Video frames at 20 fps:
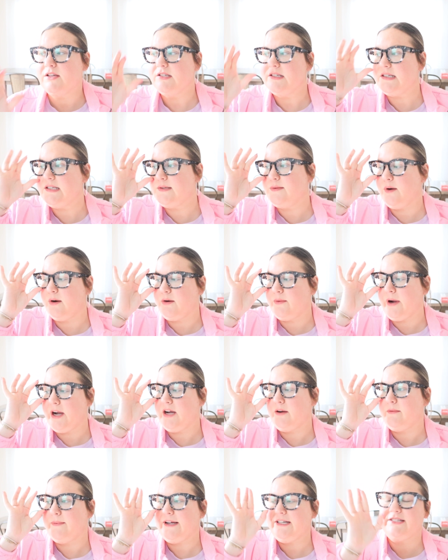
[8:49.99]
This is what we're
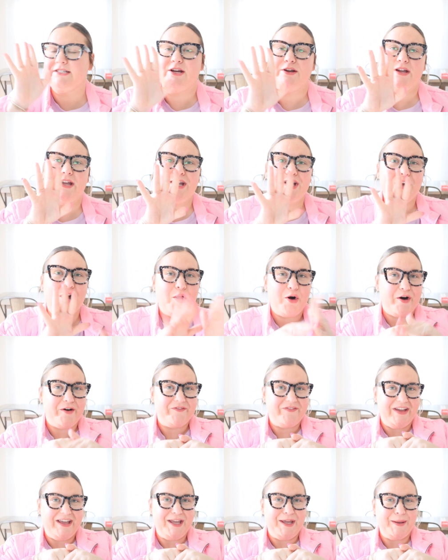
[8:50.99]
We're about to go get coffee